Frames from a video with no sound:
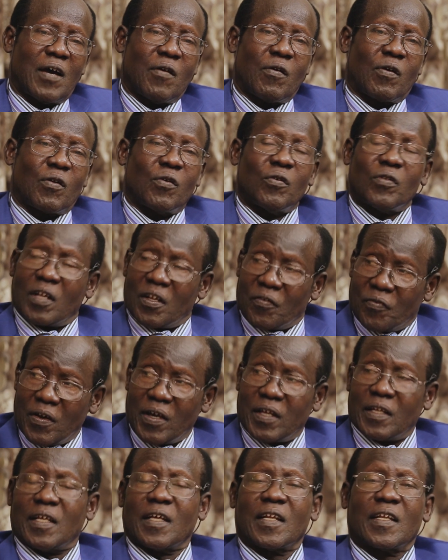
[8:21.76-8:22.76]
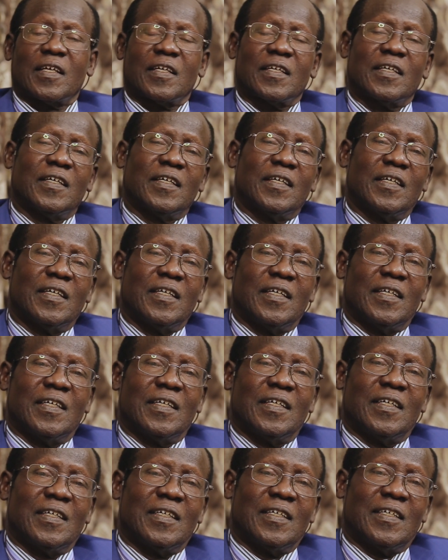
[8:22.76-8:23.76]
Our own refinery.
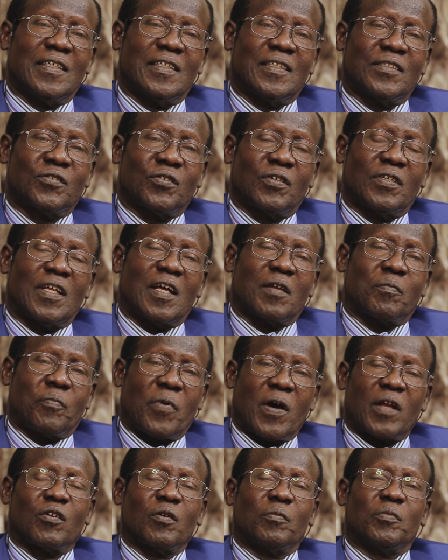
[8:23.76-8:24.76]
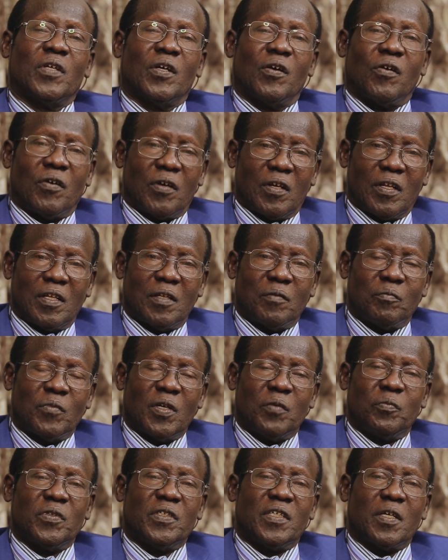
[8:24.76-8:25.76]
So that part of the oil,
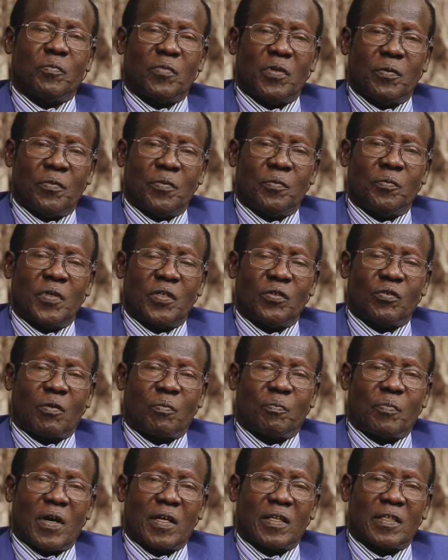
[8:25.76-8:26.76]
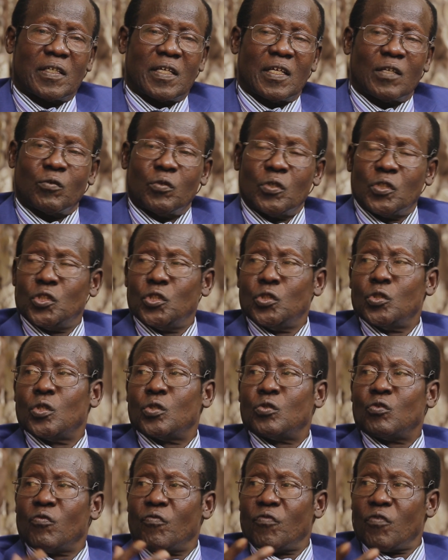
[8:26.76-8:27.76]
maybe the major part, can continue
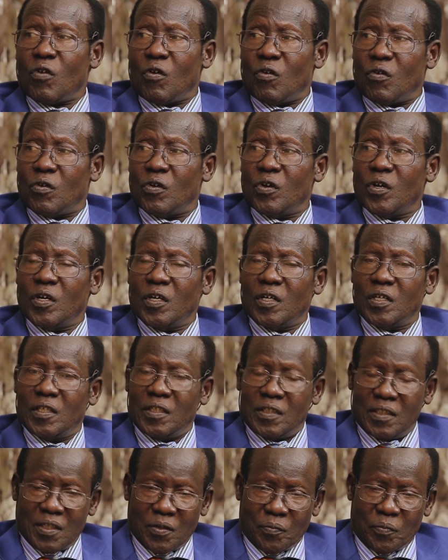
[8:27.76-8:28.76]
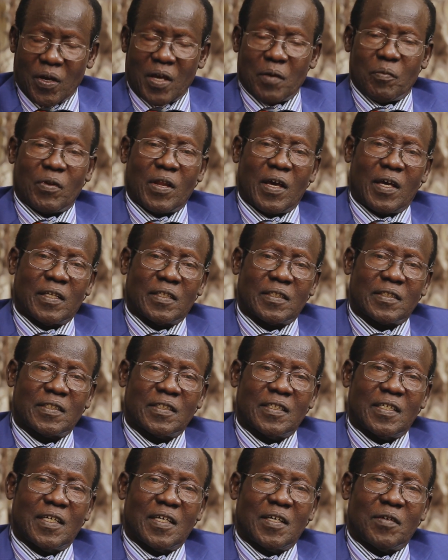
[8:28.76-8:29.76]
to flow in the pipelines.
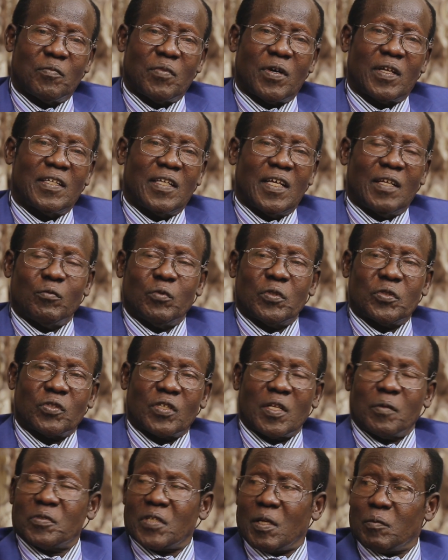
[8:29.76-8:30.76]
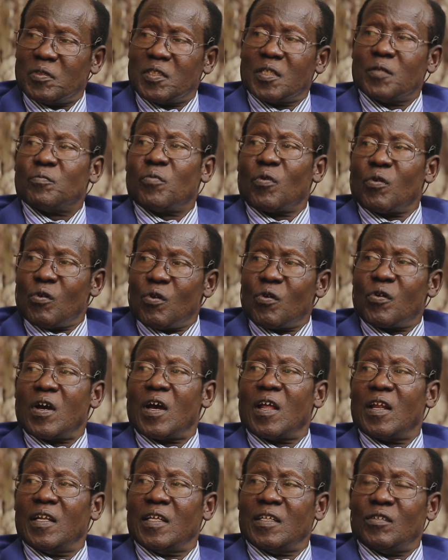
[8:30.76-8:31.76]
But then we should have something for
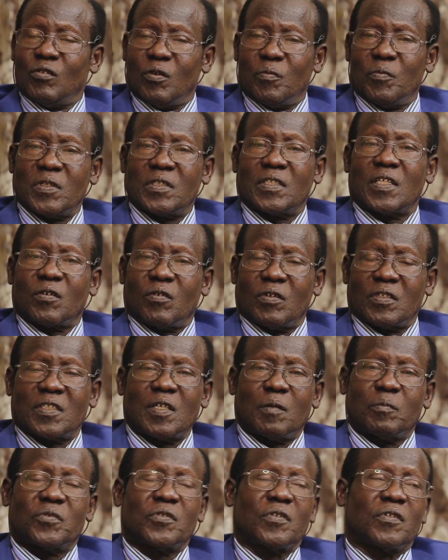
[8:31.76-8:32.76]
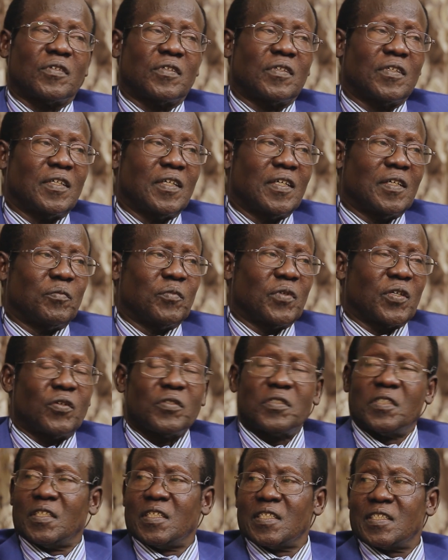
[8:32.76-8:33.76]
local and domestic consumption,
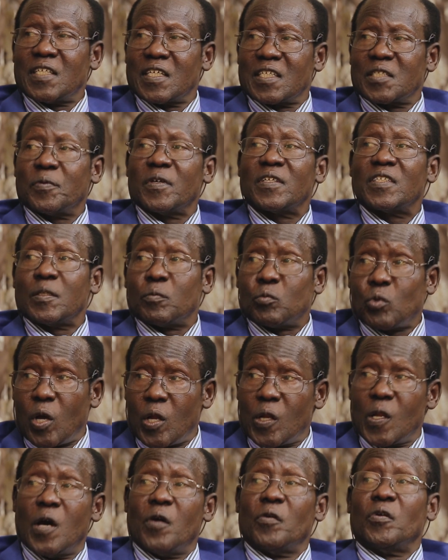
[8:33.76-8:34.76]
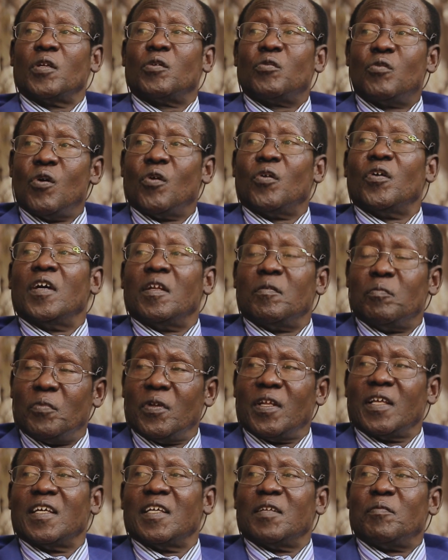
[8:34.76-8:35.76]
because it is expensive to allow it go and
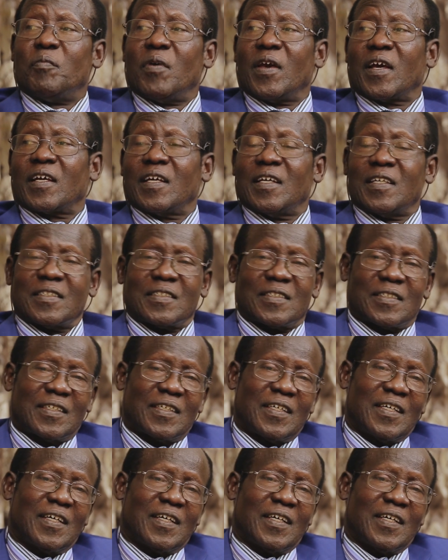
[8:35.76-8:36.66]
bring it back as